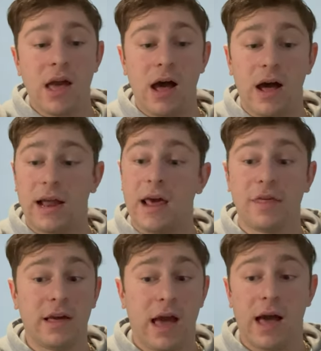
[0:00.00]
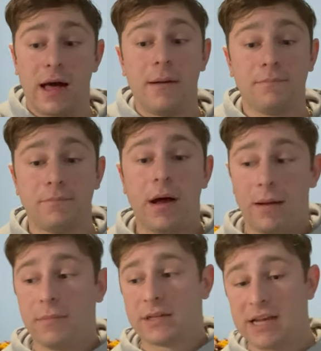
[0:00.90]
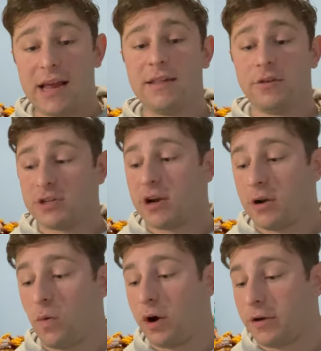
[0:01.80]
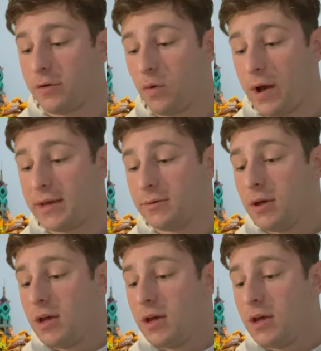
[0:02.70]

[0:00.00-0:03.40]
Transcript: Uh, and I think I, am I'm, I'm excited those are gonna work quite,